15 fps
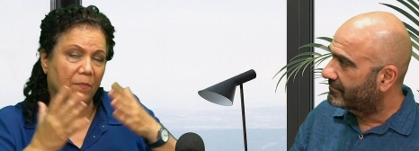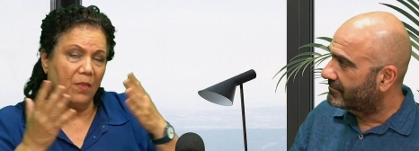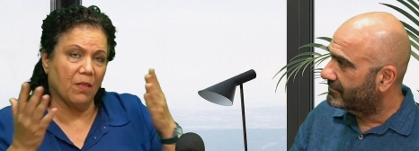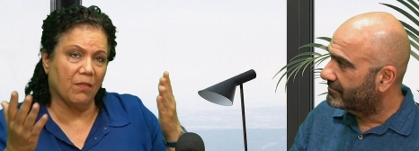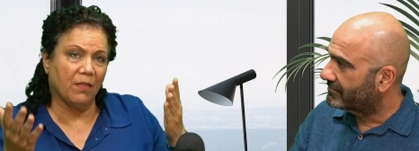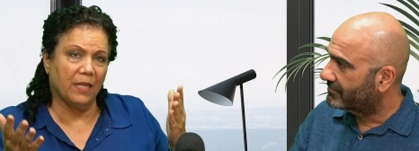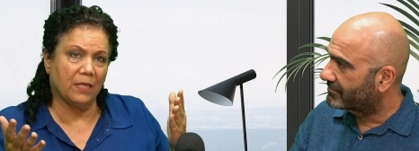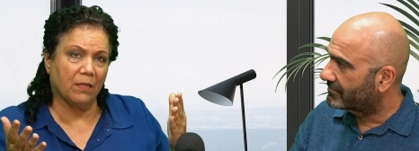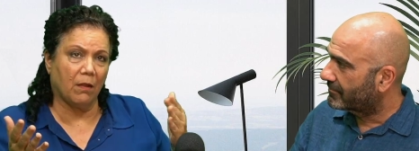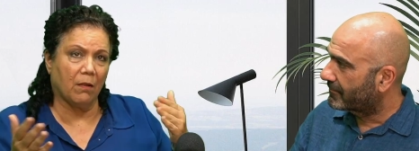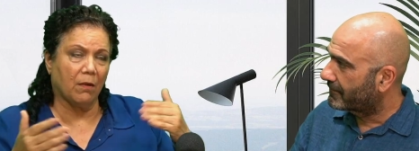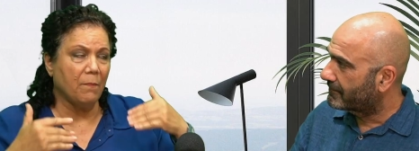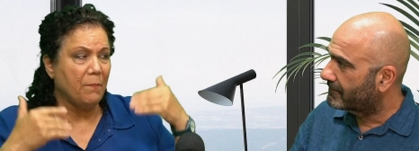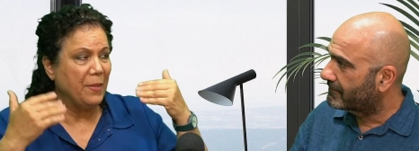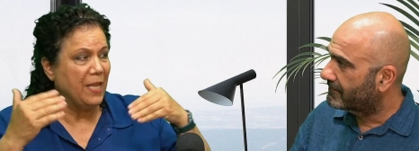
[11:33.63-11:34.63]
Speaker 1: that are
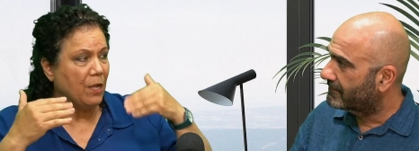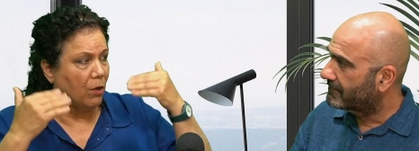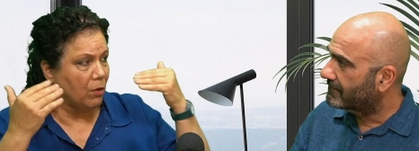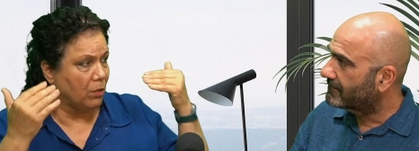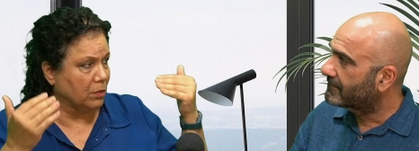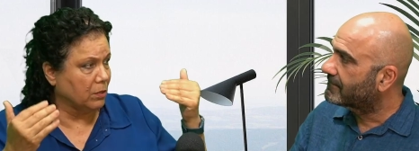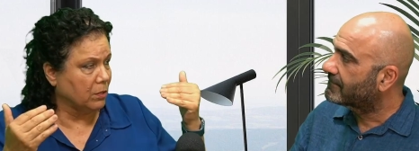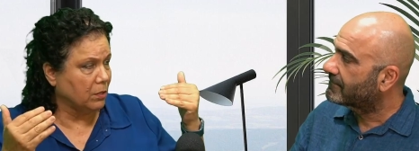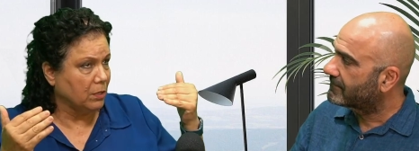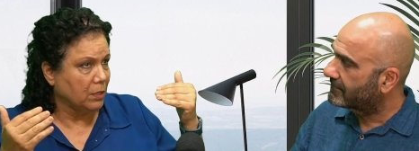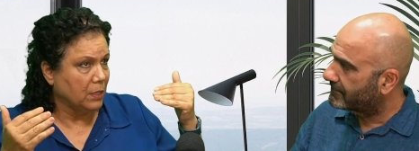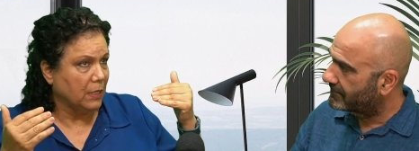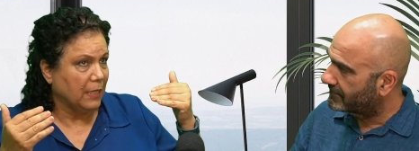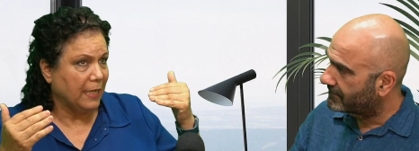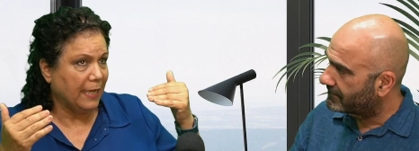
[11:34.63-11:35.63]
beyond,
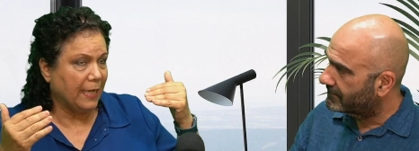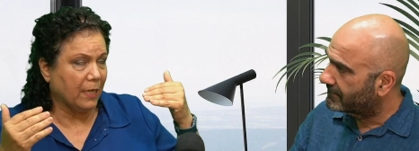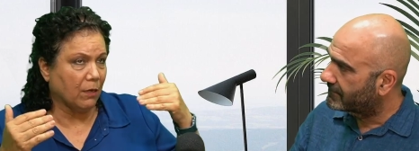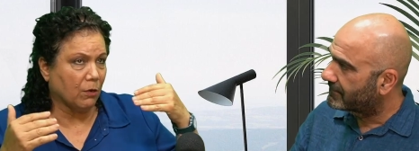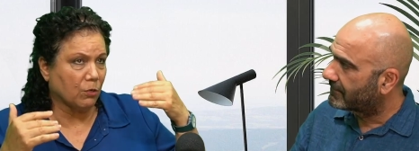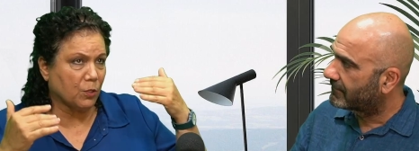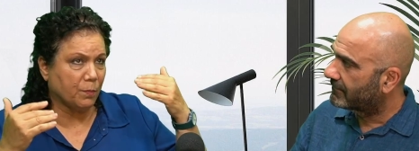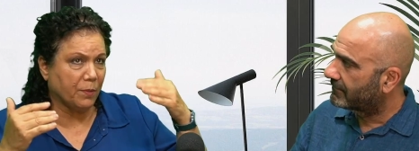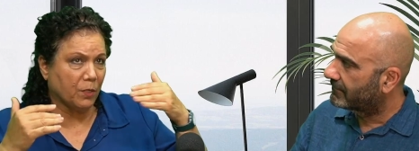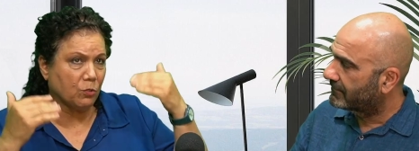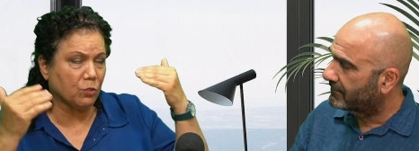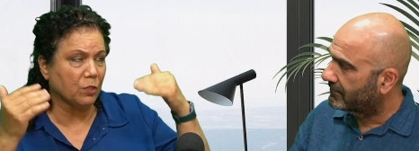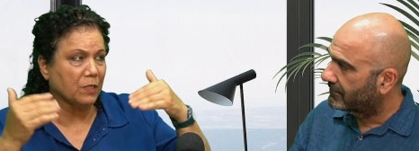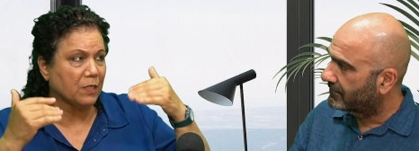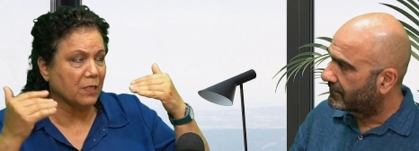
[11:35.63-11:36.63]
and our spiritual
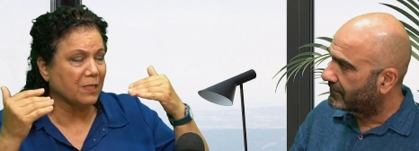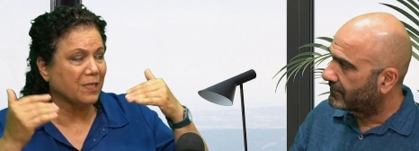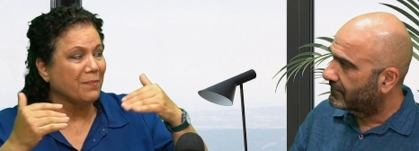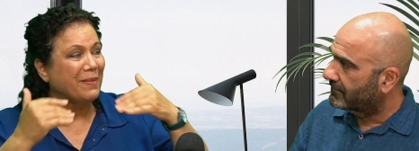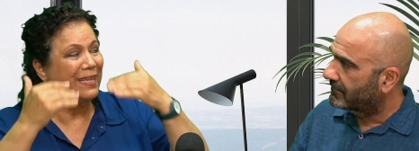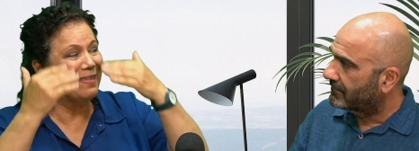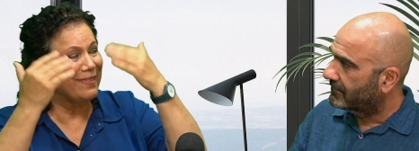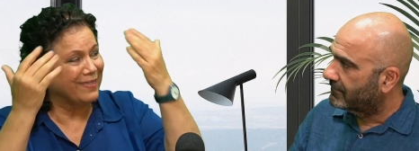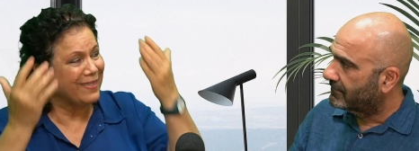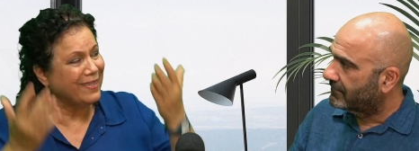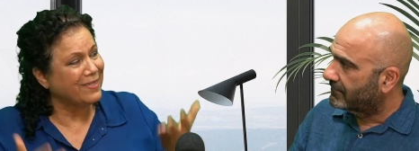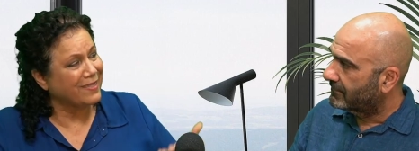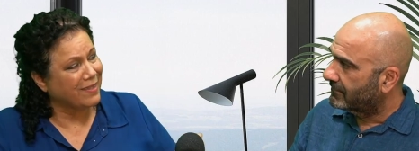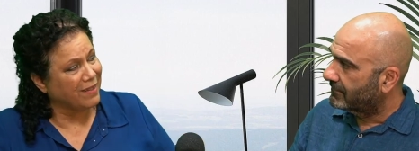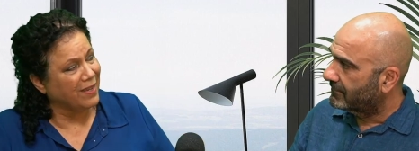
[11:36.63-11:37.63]
system
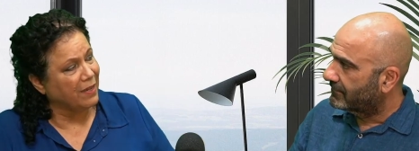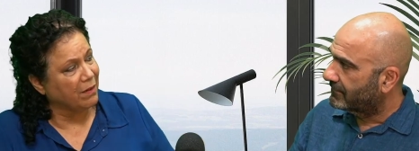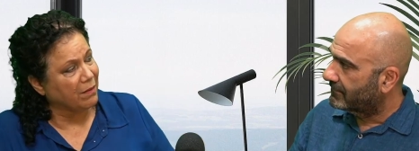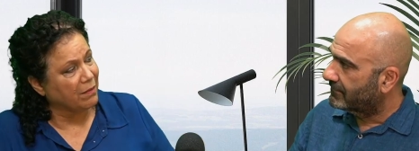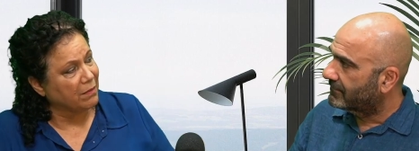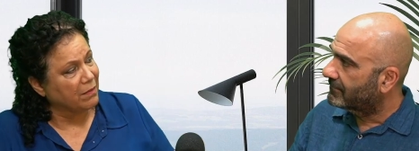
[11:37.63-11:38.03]
exists there.